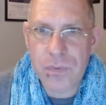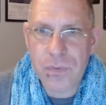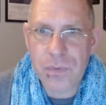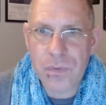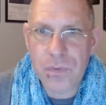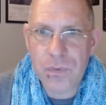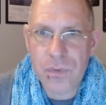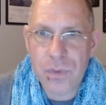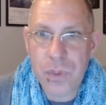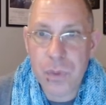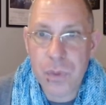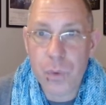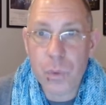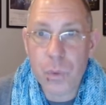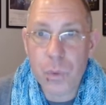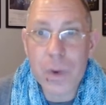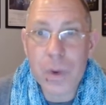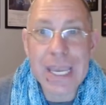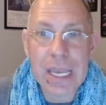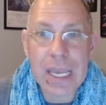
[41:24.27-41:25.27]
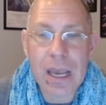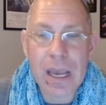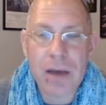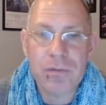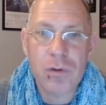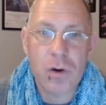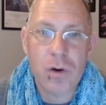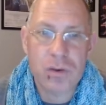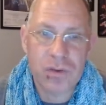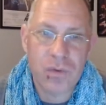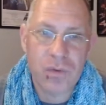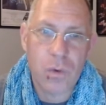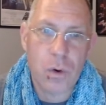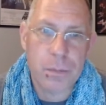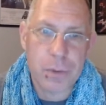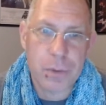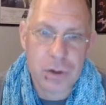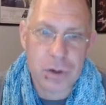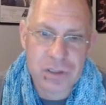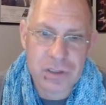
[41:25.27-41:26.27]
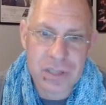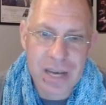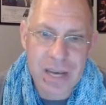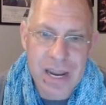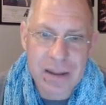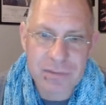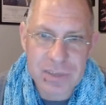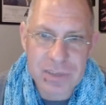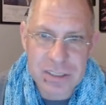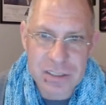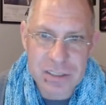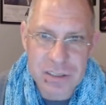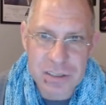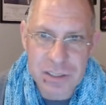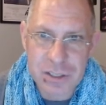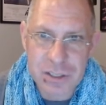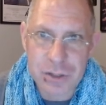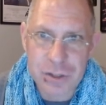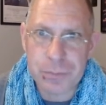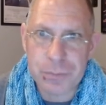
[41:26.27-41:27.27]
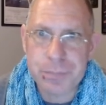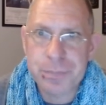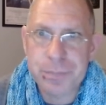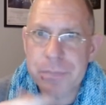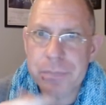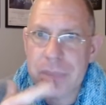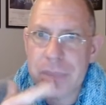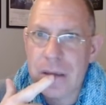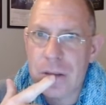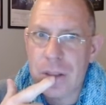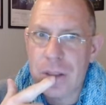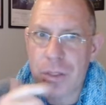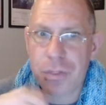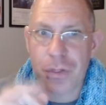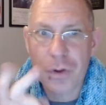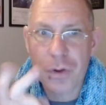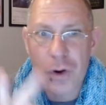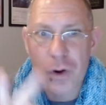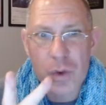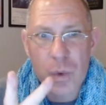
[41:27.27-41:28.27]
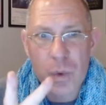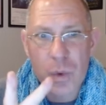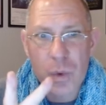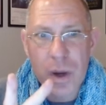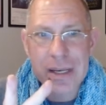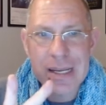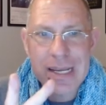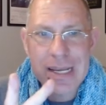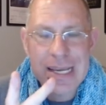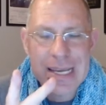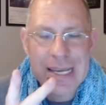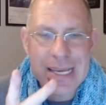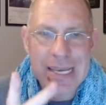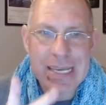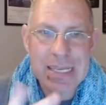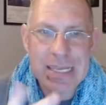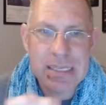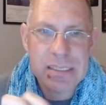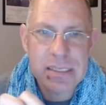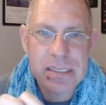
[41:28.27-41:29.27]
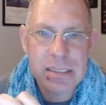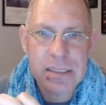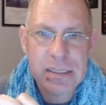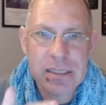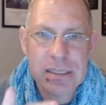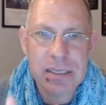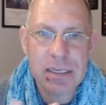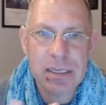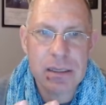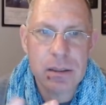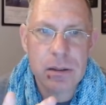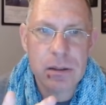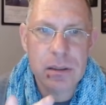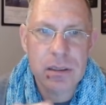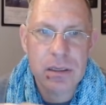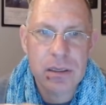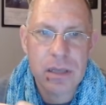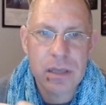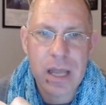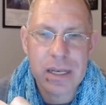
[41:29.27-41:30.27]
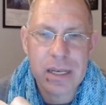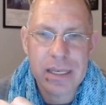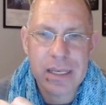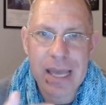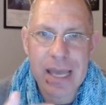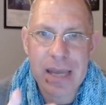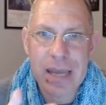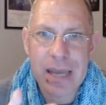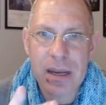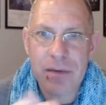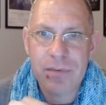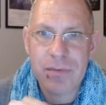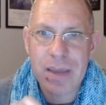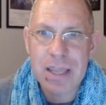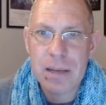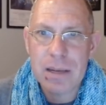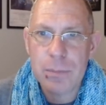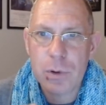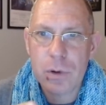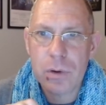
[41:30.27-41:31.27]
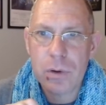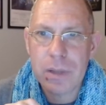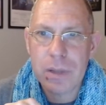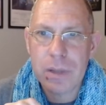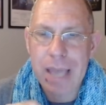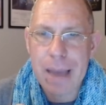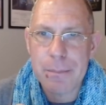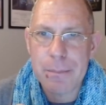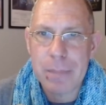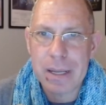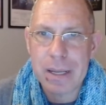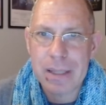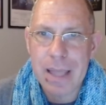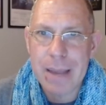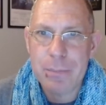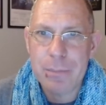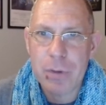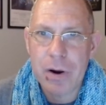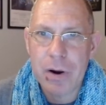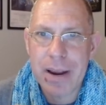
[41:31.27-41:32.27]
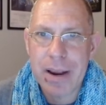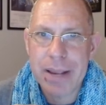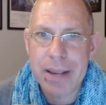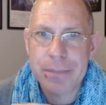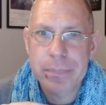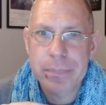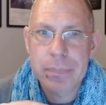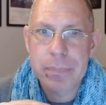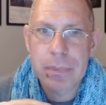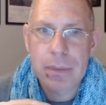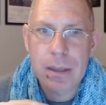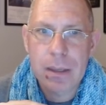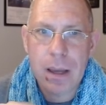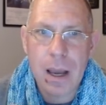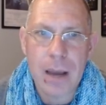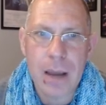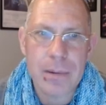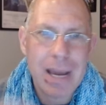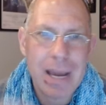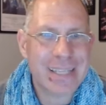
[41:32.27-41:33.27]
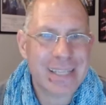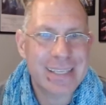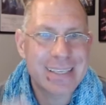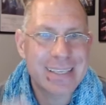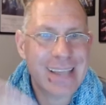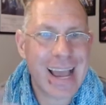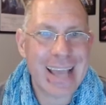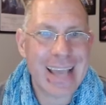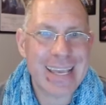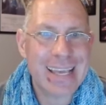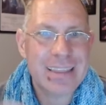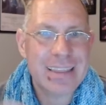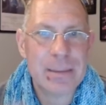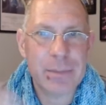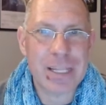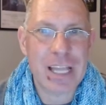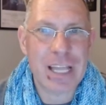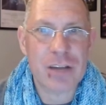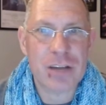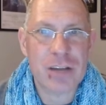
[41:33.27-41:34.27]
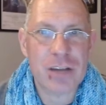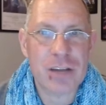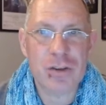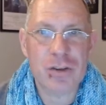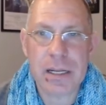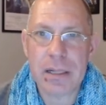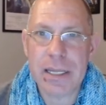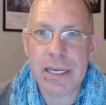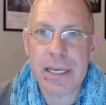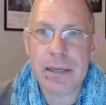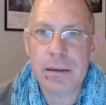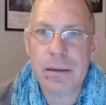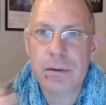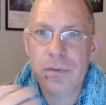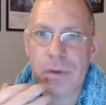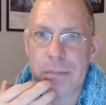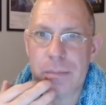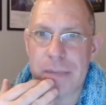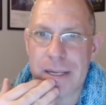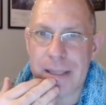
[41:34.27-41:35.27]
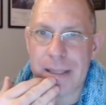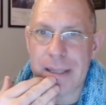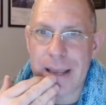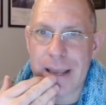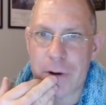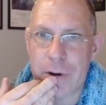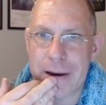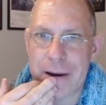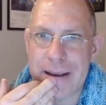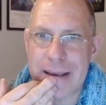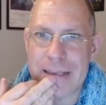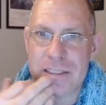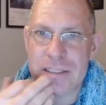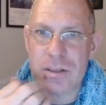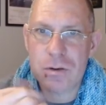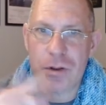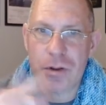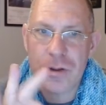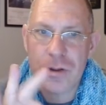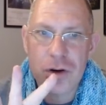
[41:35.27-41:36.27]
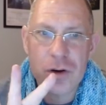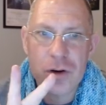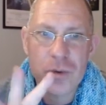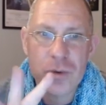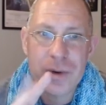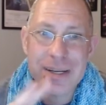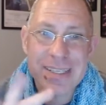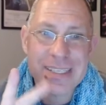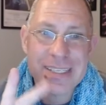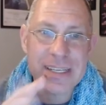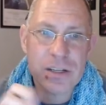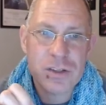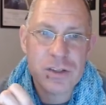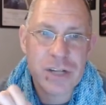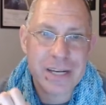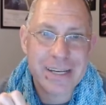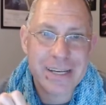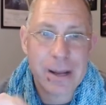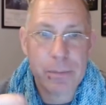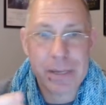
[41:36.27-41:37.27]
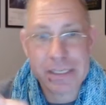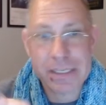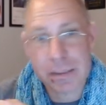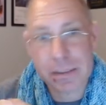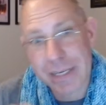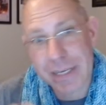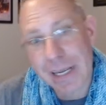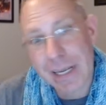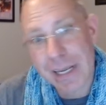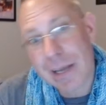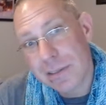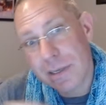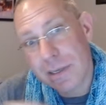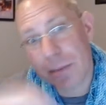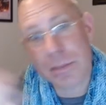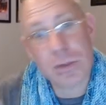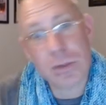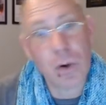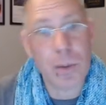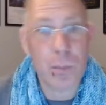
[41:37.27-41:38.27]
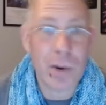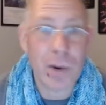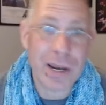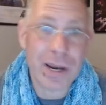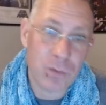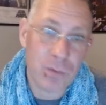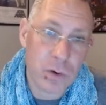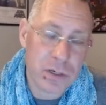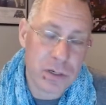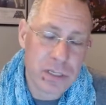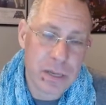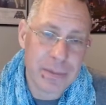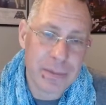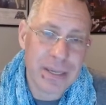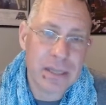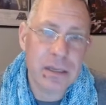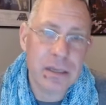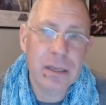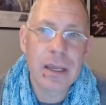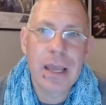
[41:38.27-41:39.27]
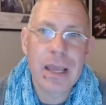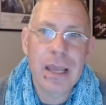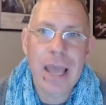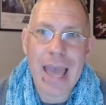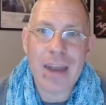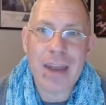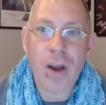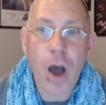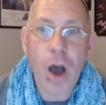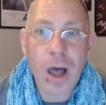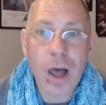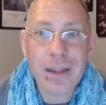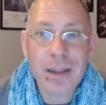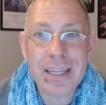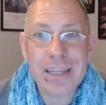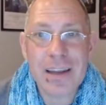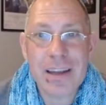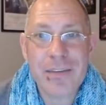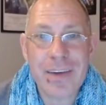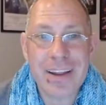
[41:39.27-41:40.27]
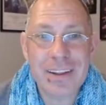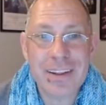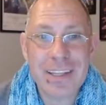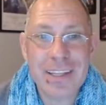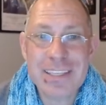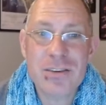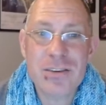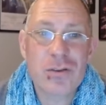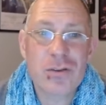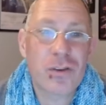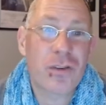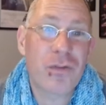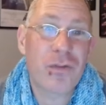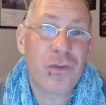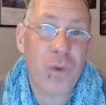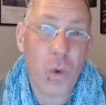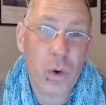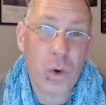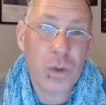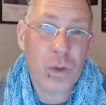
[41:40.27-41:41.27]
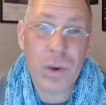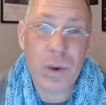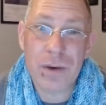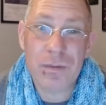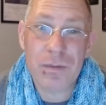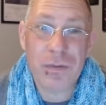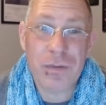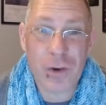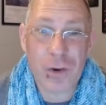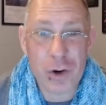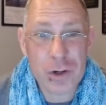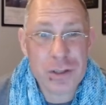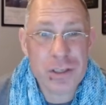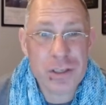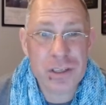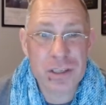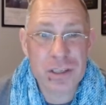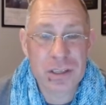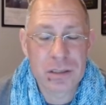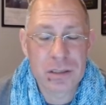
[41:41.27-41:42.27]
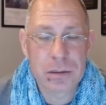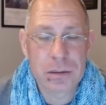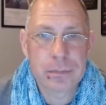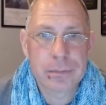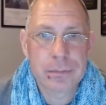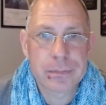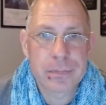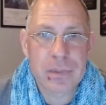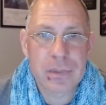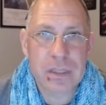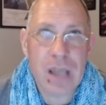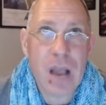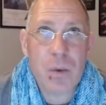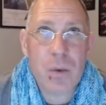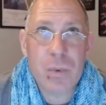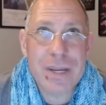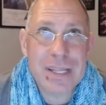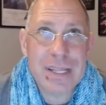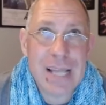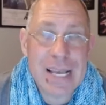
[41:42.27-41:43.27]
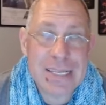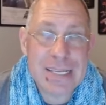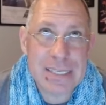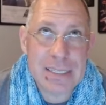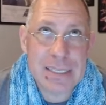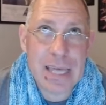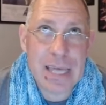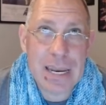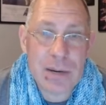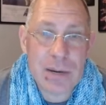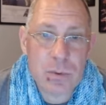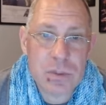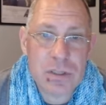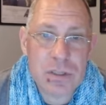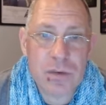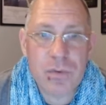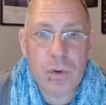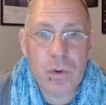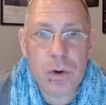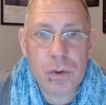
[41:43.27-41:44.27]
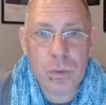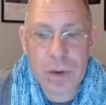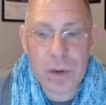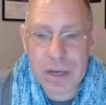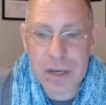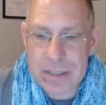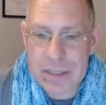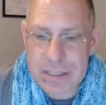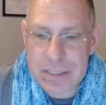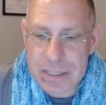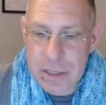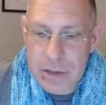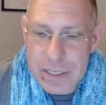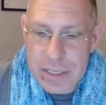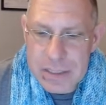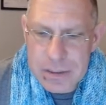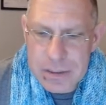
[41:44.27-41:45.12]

three of those four books that I've listened to. The third one is still not yet available at my library. Uh, I, I get them electronically from my library, and so the third one is still checked out by somebody else, and so I'm waiting for it to come in. And oddly enough, I listened to the fourth one first, not realizing that it was the fourth one in the series,